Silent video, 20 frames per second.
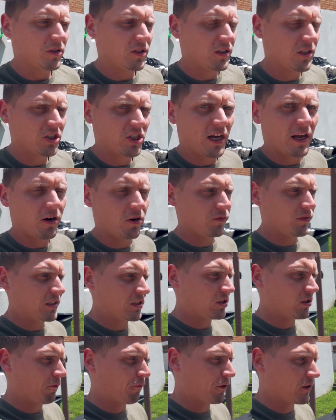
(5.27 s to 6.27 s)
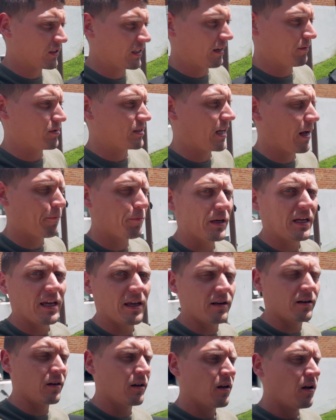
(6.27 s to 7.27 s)
to the channel. If this is your first time stopping
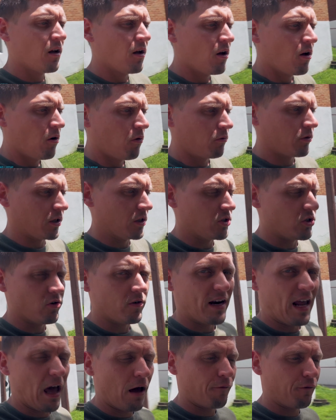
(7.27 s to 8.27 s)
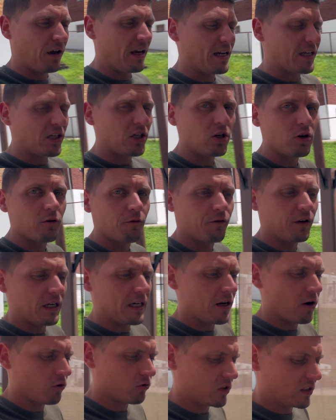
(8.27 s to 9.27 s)
in, we're going to do an FAQ
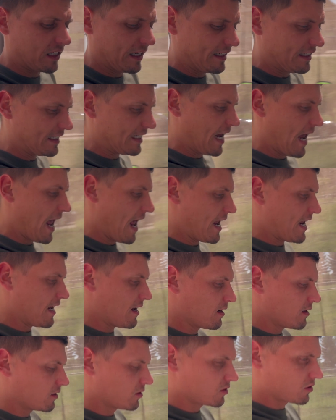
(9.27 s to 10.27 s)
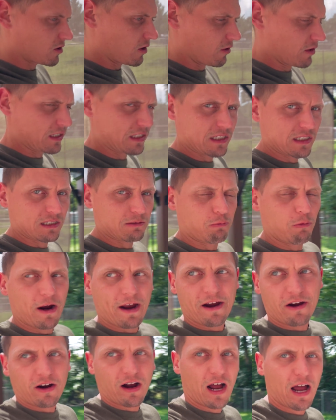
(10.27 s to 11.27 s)
video today. So this is
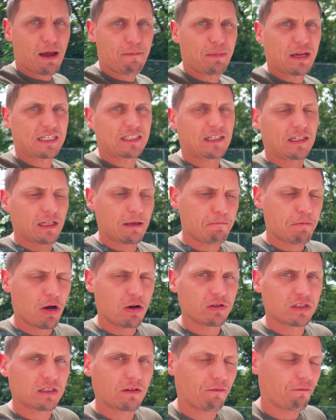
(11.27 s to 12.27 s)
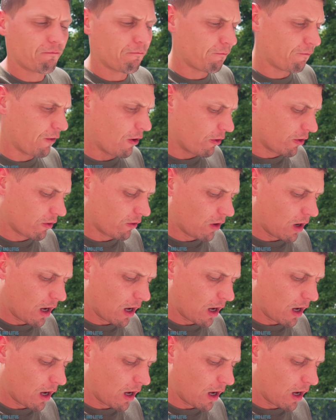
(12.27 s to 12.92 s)
where I basically post a photo